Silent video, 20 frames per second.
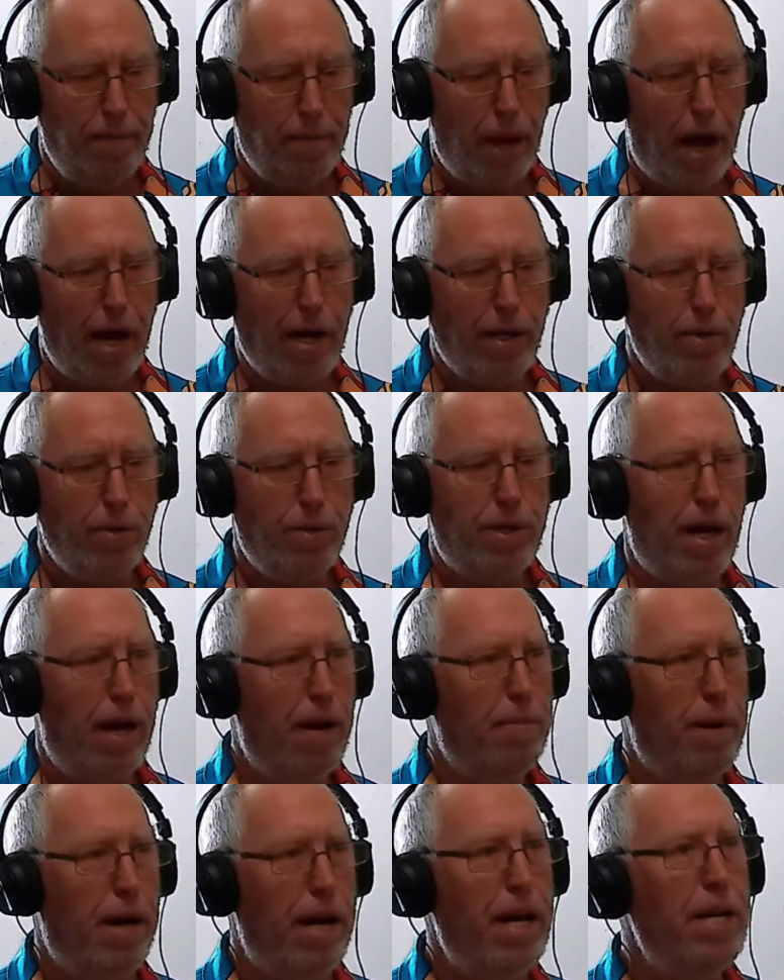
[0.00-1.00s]
I used to have
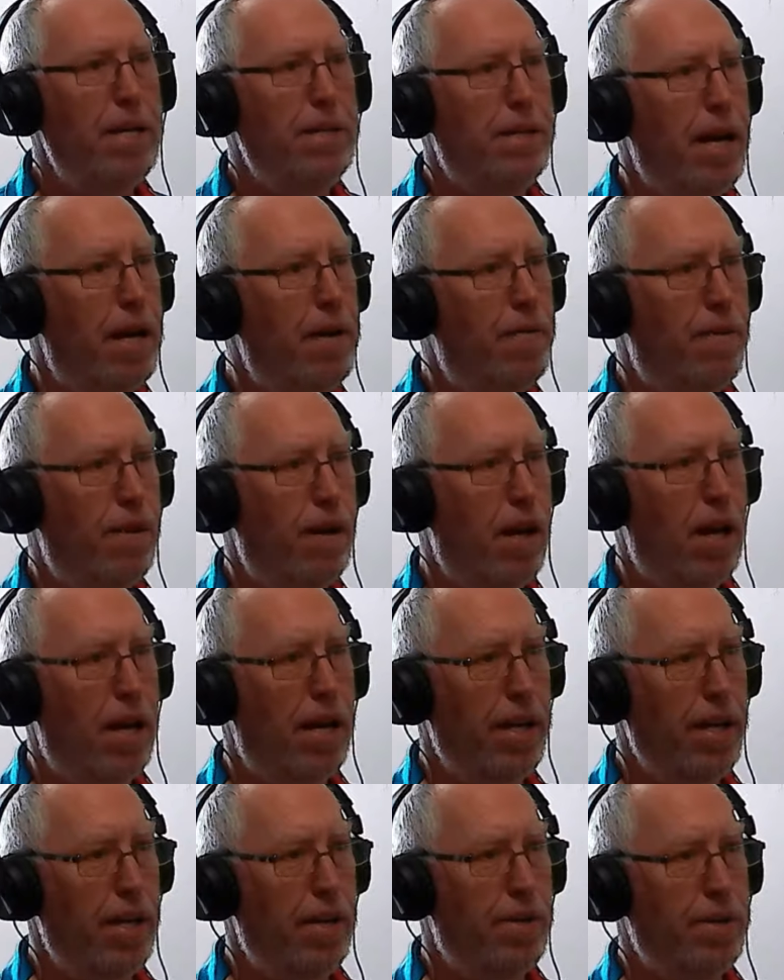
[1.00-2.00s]
my Azed for a lot of
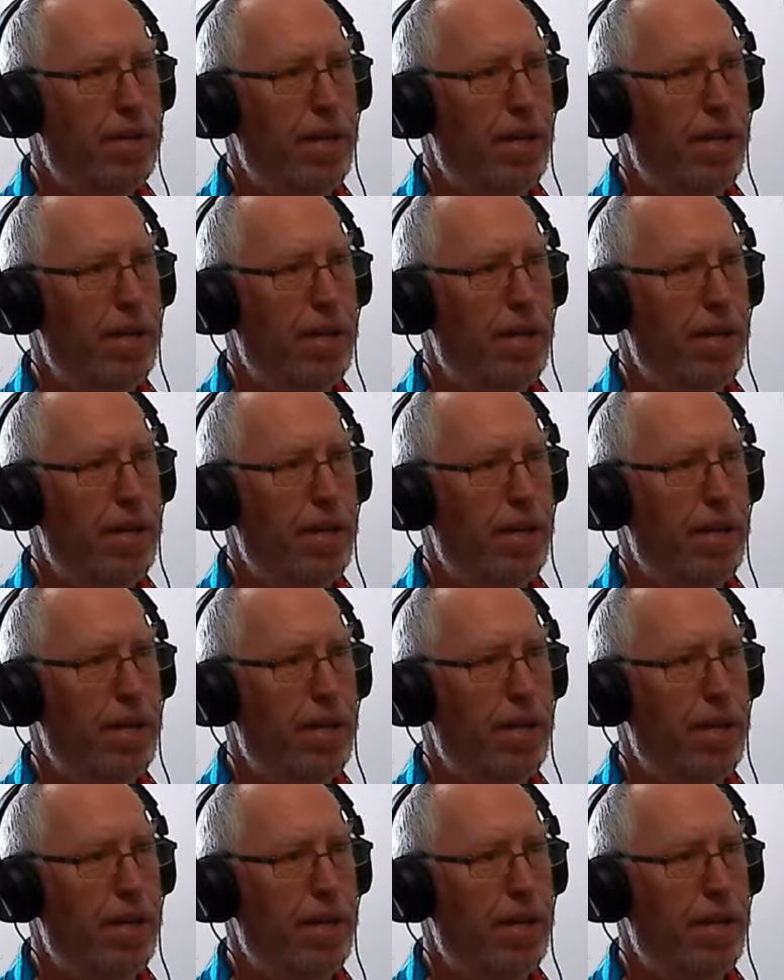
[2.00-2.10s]
years,